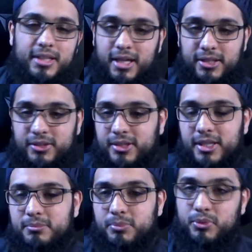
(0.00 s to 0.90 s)
And you can get
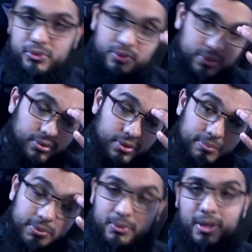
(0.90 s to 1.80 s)
the bones, its
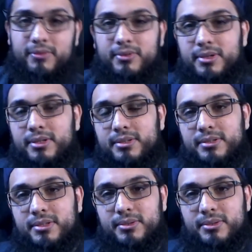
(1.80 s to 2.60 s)
ribs or whatever, and